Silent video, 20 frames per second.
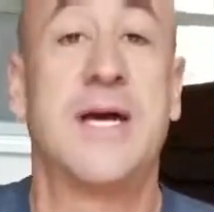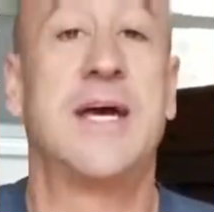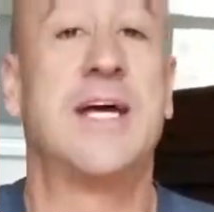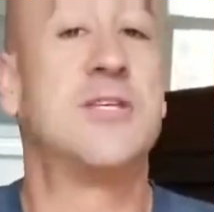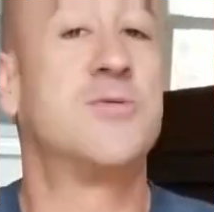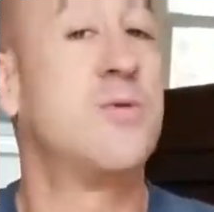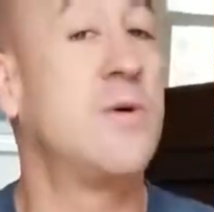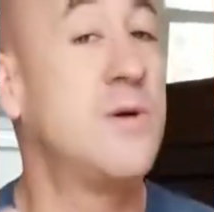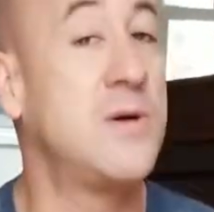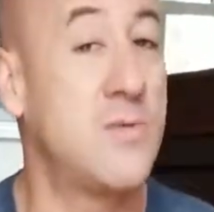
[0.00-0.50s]

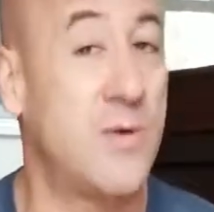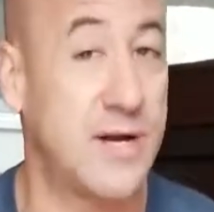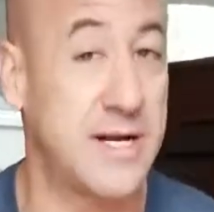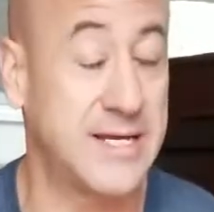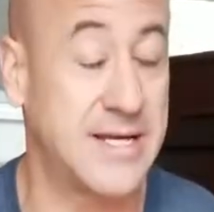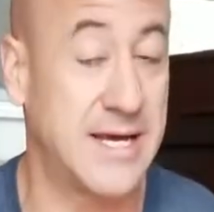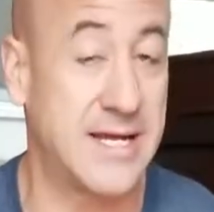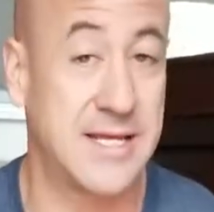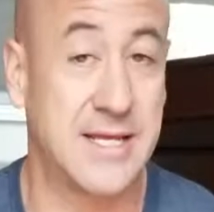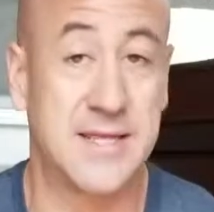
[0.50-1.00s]
It's what we want to
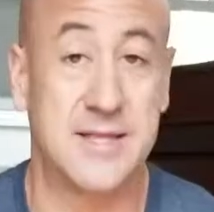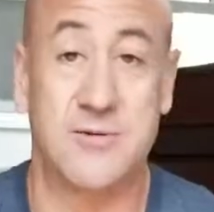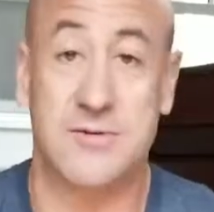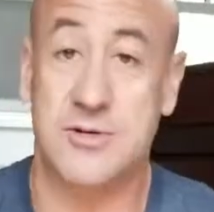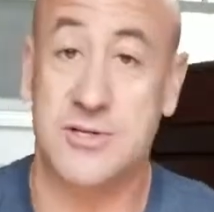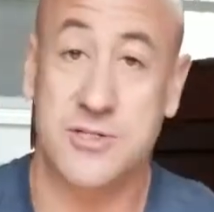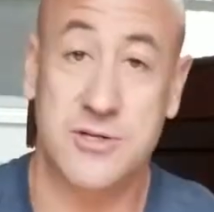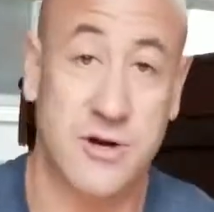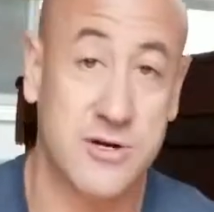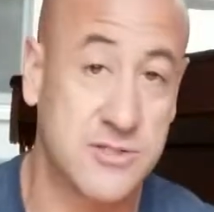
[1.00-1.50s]
get in there
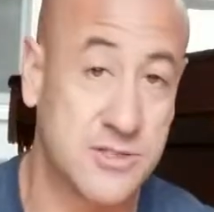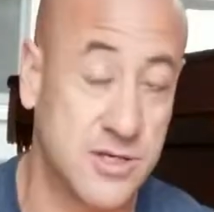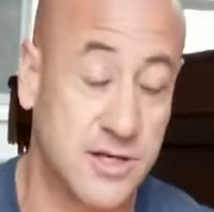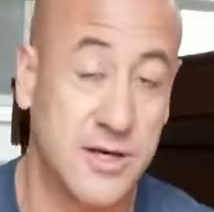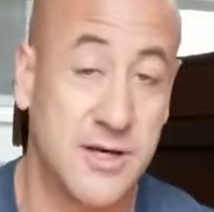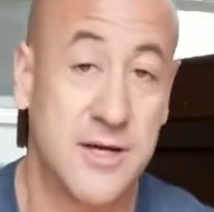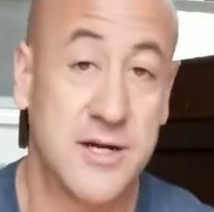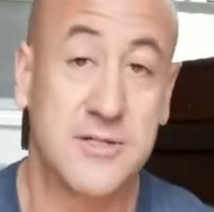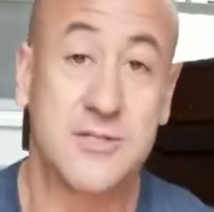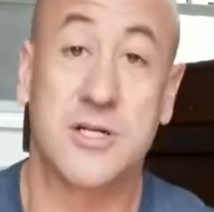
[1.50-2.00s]
and start
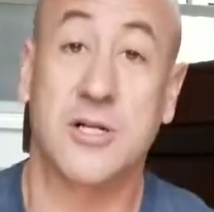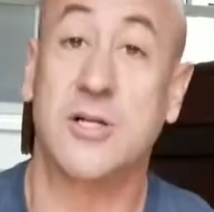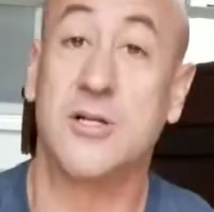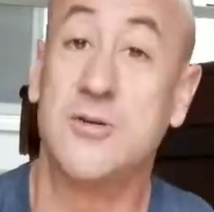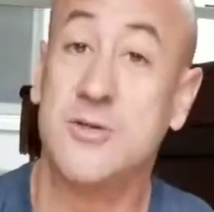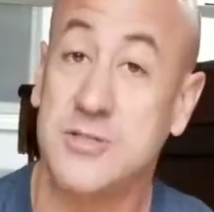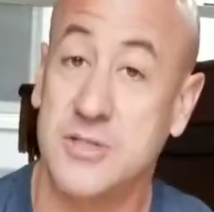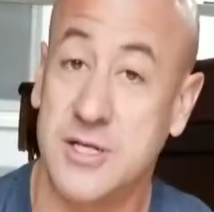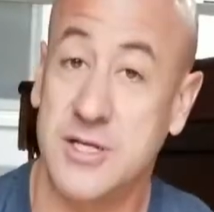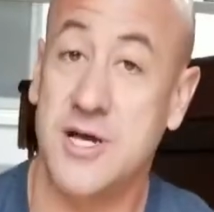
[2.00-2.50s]
to
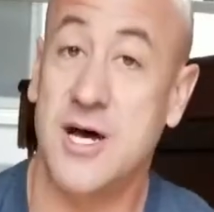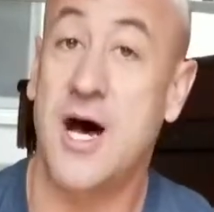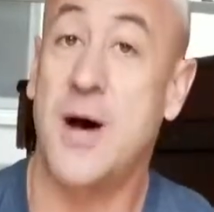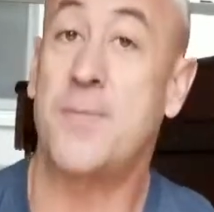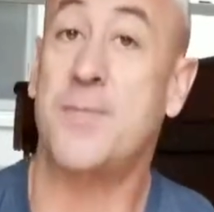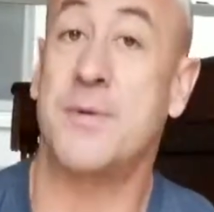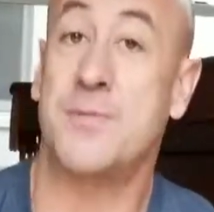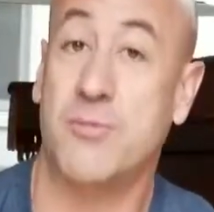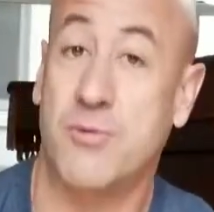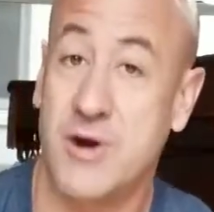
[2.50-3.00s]
loosen
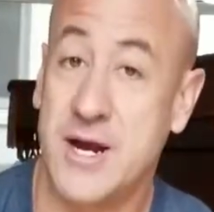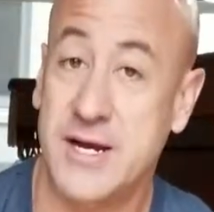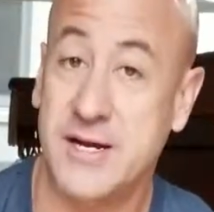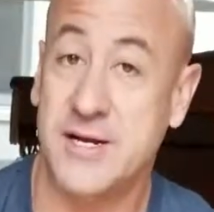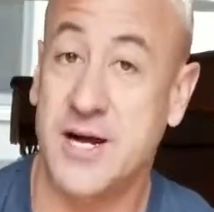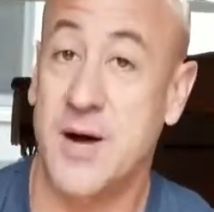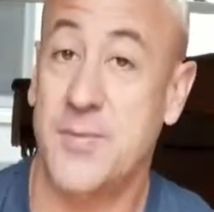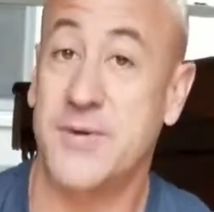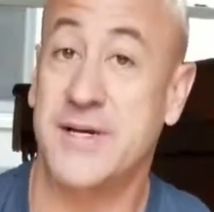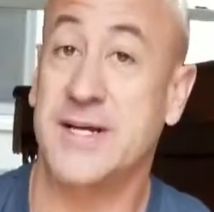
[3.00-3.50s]
up and break
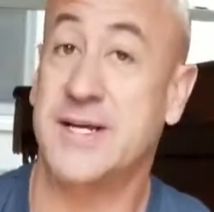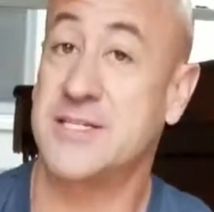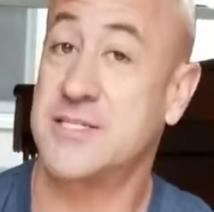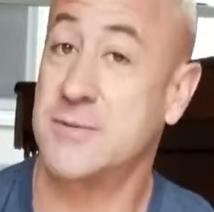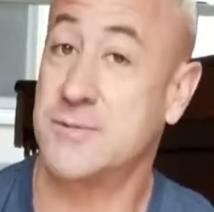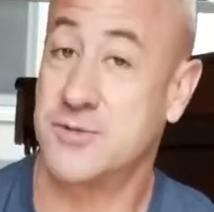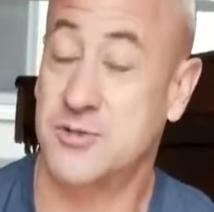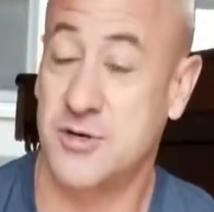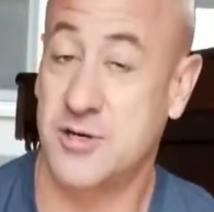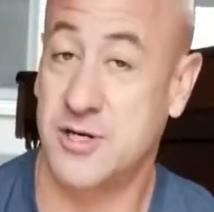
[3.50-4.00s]
up and get
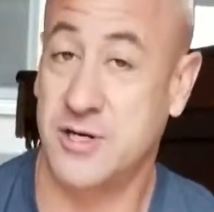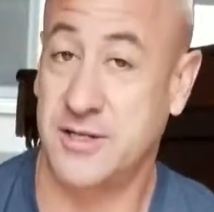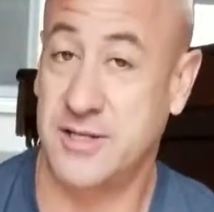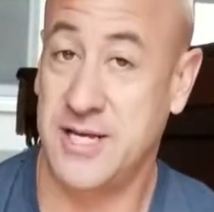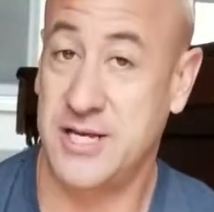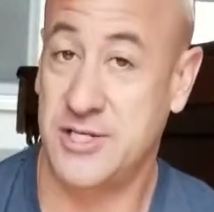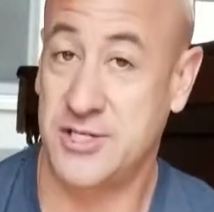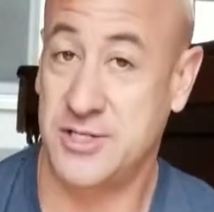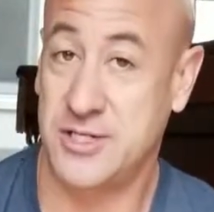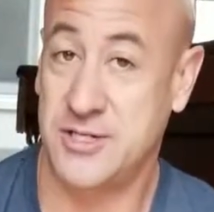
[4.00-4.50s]
some
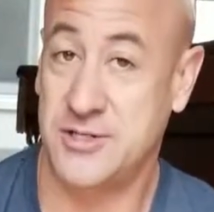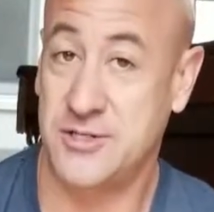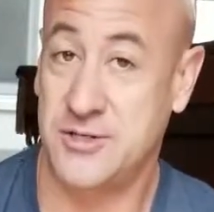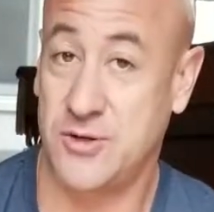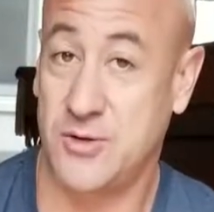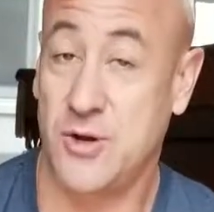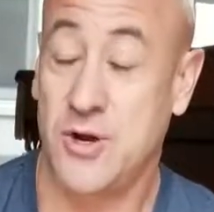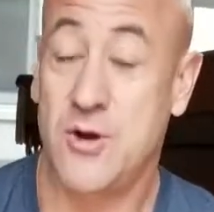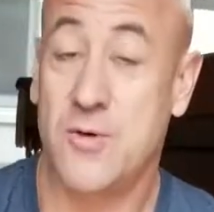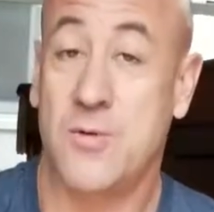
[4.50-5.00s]
circulation into.